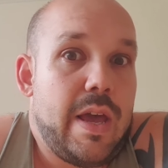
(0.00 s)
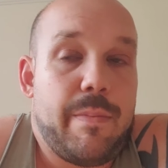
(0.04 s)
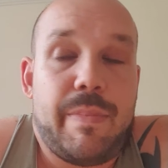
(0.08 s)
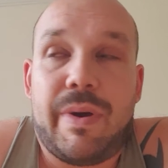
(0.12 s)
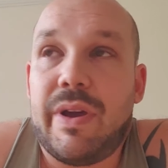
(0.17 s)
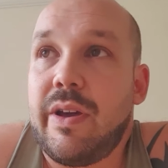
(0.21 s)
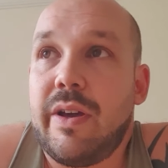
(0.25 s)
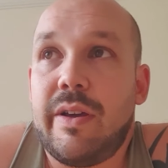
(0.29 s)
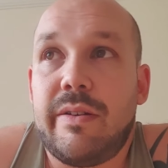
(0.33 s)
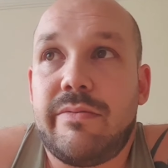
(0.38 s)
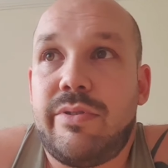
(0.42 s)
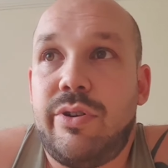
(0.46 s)

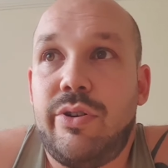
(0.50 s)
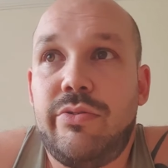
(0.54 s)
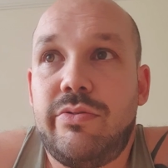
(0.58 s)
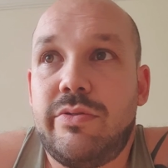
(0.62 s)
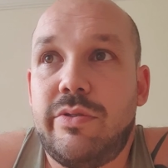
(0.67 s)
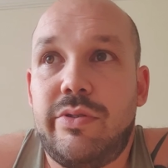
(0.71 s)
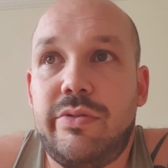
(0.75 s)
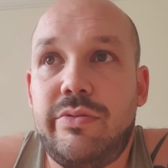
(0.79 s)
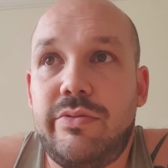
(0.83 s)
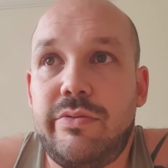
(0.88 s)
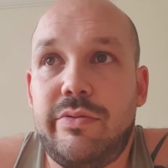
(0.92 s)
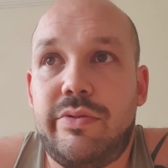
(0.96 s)
But
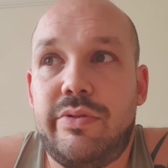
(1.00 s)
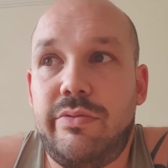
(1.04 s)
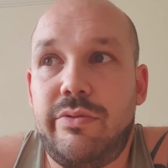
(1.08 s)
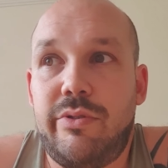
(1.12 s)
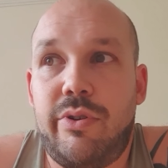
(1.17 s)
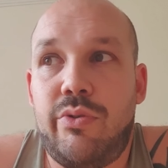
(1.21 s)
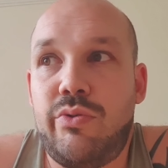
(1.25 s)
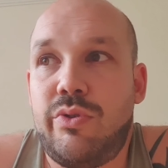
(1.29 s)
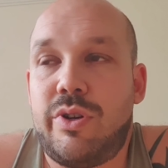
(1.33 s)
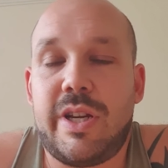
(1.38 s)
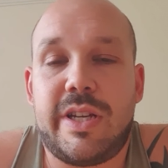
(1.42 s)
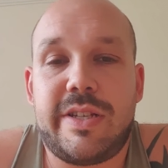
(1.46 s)

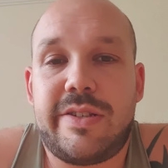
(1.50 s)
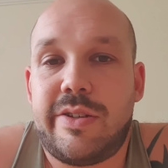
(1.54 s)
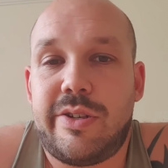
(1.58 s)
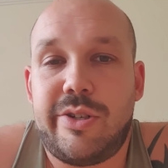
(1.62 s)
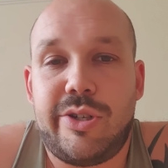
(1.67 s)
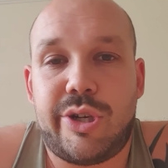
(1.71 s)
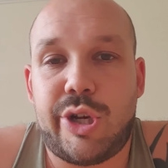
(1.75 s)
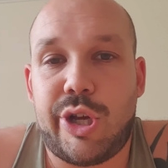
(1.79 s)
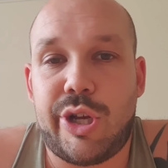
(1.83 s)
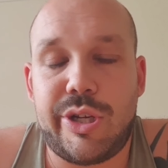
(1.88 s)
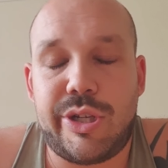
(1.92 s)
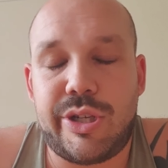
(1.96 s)
who
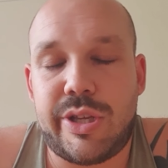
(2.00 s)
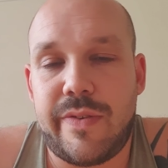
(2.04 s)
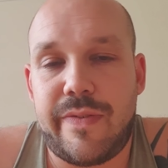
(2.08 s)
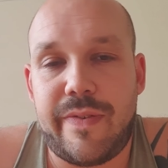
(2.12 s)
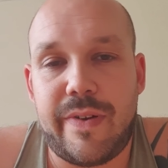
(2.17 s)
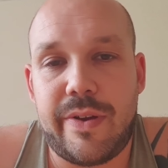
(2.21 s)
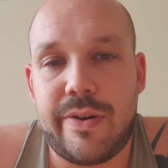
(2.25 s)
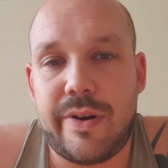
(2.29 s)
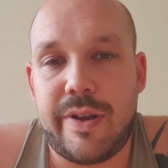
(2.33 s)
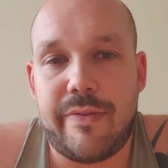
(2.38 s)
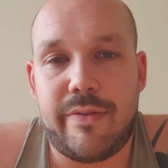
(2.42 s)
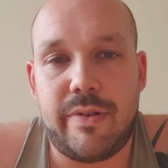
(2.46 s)
doesn't charge their
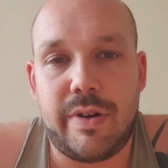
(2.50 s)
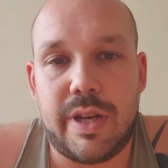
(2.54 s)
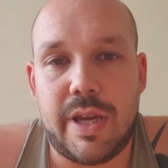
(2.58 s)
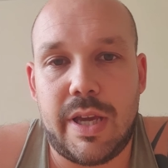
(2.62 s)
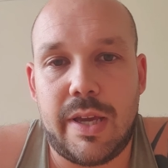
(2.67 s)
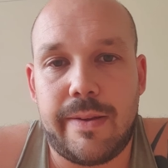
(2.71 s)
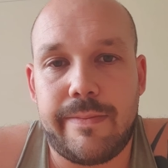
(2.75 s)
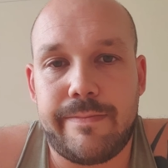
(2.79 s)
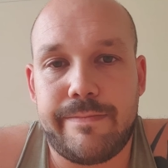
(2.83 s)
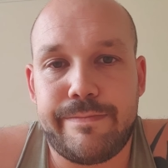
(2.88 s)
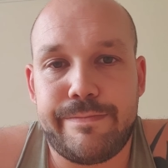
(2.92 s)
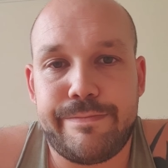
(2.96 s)
phone every day?